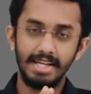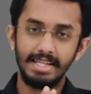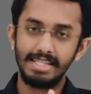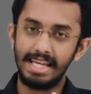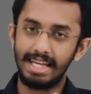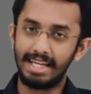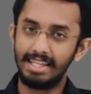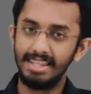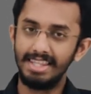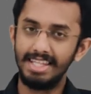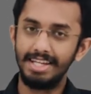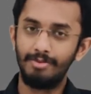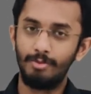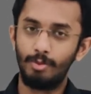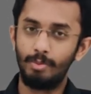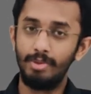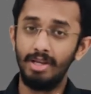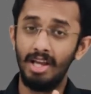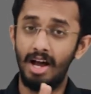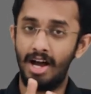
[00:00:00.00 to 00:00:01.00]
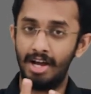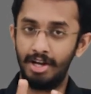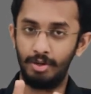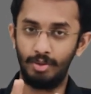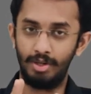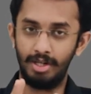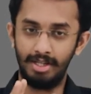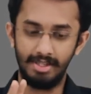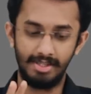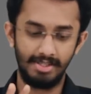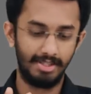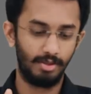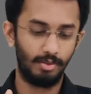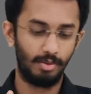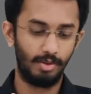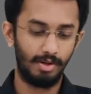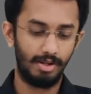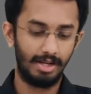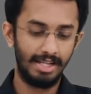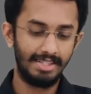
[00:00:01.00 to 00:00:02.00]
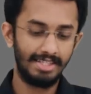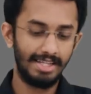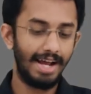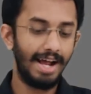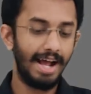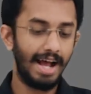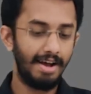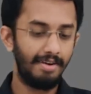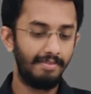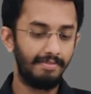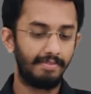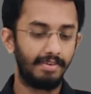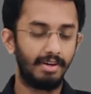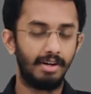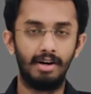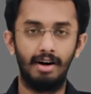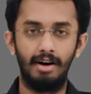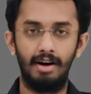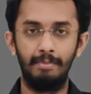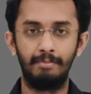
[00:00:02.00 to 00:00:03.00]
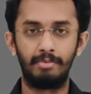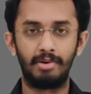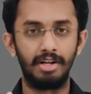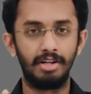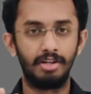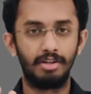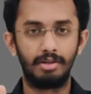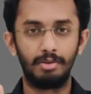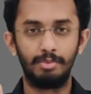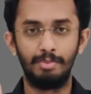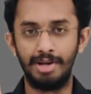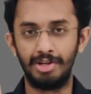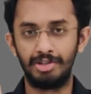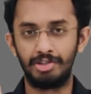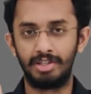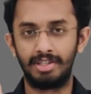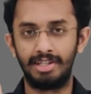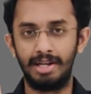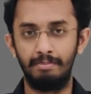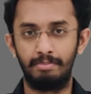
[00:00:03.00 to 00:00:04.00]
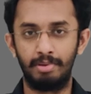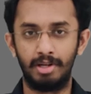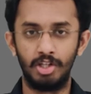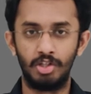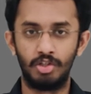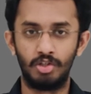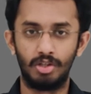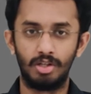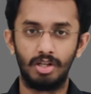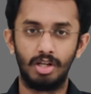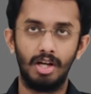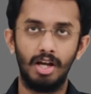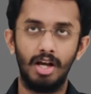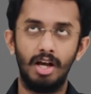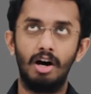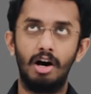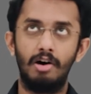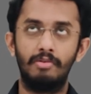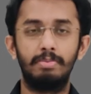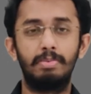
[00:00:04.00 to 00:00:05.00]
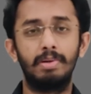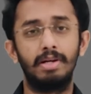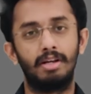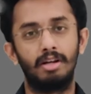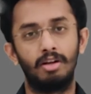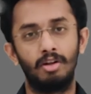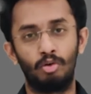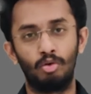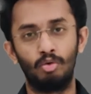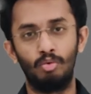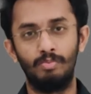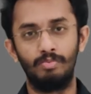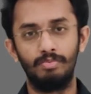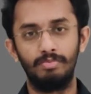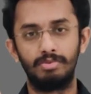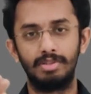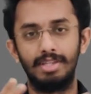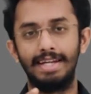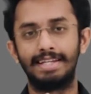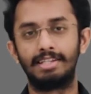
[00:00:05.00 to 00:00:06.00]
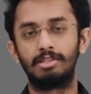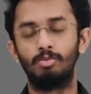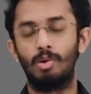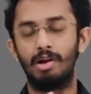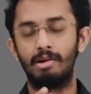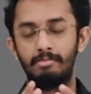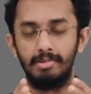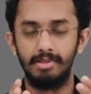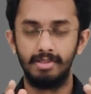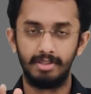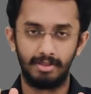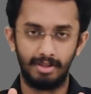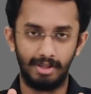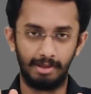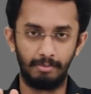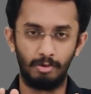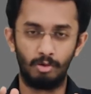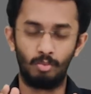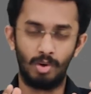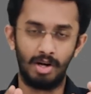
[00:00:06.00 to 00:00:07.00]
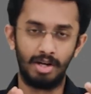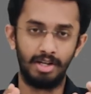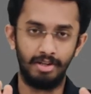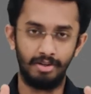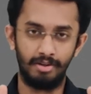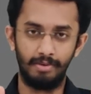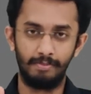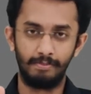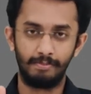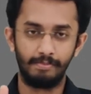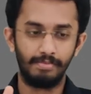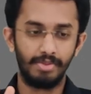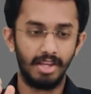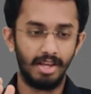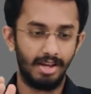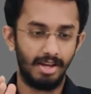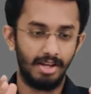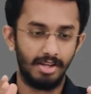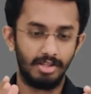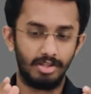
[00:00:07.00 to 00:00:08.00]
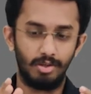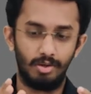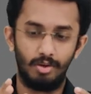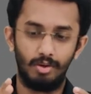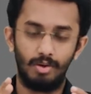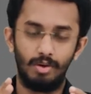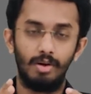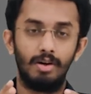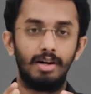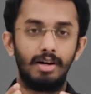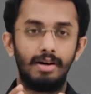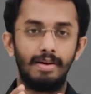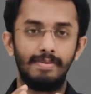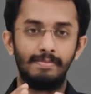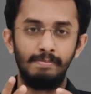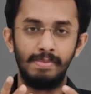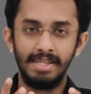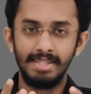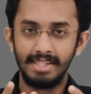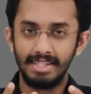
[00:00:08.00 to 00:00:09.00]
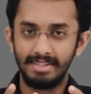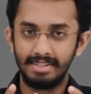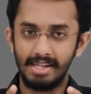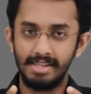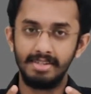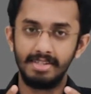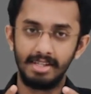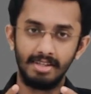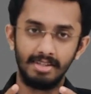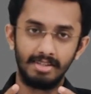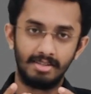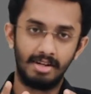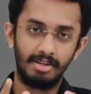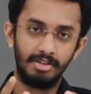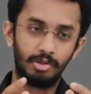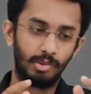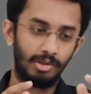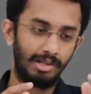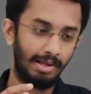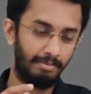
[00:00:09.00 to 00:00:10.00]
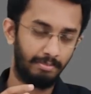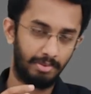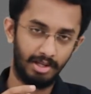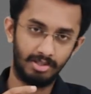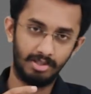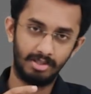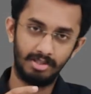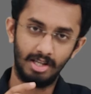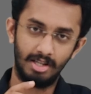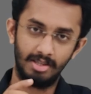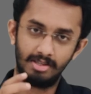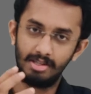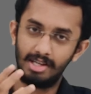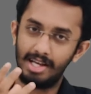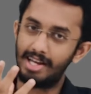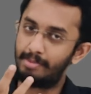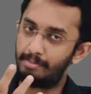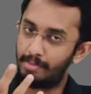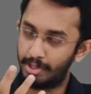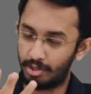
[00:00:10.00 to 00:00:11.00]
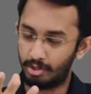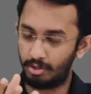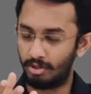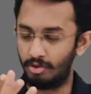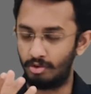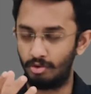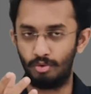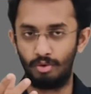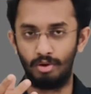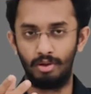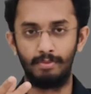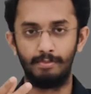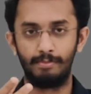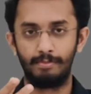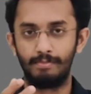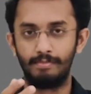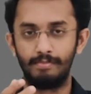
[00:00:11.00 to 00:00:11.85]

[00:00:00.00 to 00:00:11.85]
Second thing would be IoT. So let's say I'm trying to measure temperature of a particular room for the next 1 month time or 1 year. So basic sensing is done through a temperature sensor and a microcontroller.